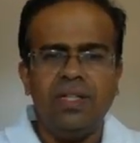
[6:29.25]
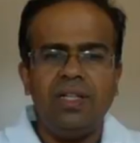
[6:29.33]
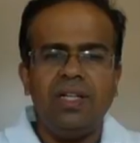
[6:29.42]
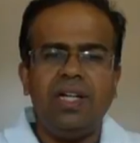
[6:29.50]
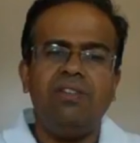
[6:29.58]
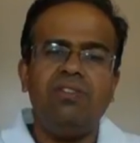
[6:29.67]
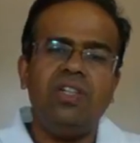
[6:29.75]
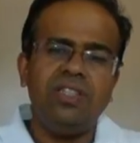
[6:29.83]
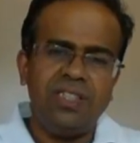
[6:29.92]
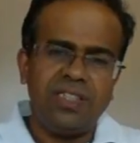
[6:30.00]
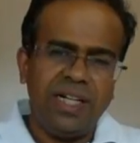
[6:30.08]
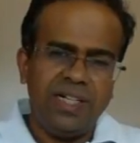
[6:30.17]
And what
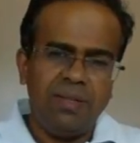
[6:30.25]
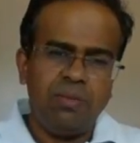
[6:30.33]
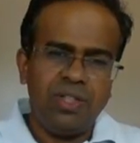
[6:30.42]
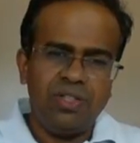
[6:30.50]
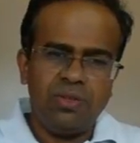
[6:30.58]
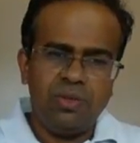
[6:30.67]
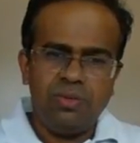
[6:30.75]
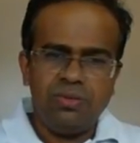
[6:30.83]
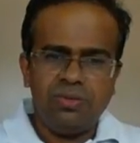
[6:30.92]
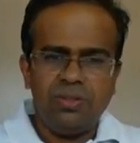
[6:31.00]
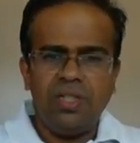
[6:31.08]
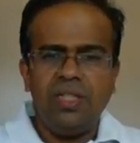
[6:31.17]
these antibodies do,
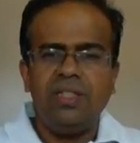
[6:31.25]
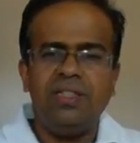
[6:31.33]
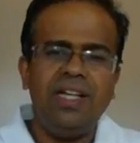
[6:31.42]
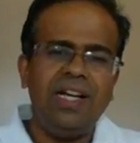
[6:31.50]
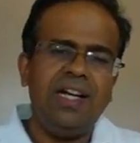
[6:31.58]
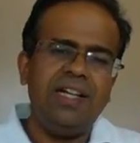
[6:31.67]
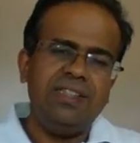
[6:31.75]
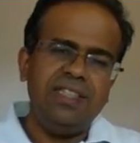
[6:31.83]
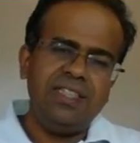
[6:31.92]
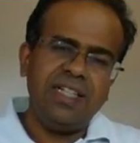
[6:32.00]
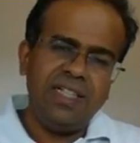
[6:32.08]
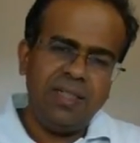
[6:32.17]
these
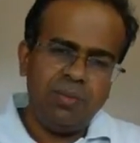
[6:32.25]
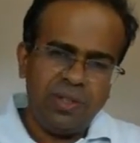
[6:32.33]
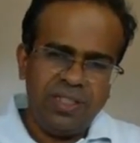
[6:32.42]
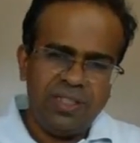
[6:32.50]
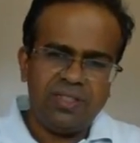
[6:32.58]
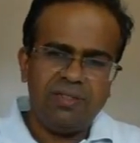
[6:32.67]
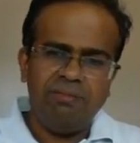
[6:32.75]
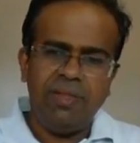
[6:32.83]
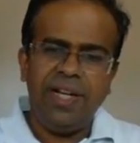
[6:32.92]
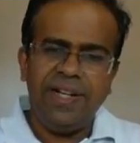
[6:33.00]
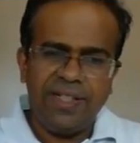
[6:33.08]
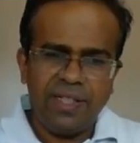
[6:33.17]
antibodies may
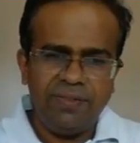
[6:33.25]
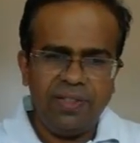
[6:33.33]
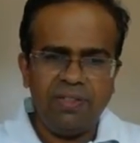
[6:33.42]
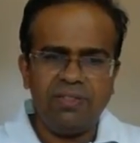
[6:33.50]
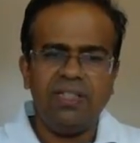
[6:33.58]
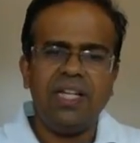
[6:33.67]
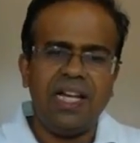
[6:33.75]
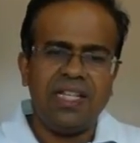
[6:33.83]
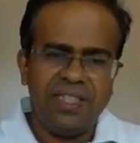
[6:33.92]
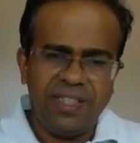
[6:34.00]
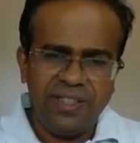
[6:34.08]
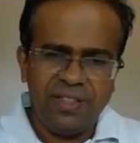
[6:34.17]
interfere with the
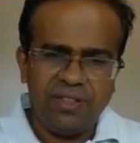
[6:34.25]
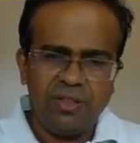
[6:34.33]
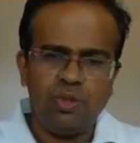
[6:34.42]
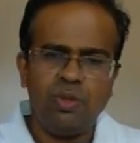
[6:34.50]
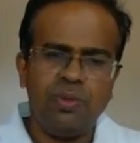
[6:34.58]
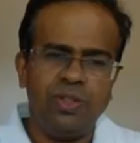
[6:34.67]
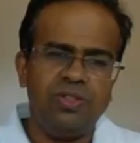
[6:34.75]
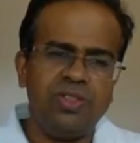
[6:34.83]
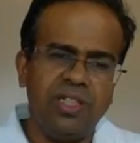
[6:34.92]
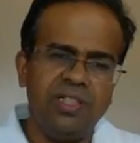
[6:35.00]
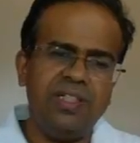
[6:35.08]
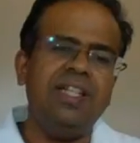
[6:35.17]
assay reagents to produce
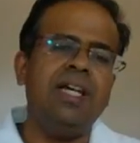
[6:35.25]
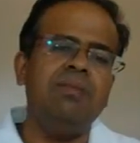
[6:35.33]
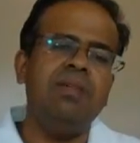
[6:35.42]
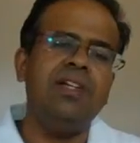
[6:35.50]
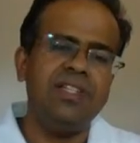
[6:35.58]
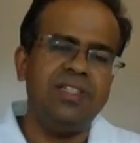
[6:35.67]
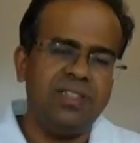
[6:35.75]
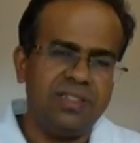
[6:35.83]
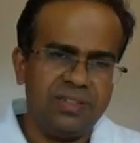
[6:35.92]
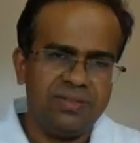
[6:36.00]
unreliable results.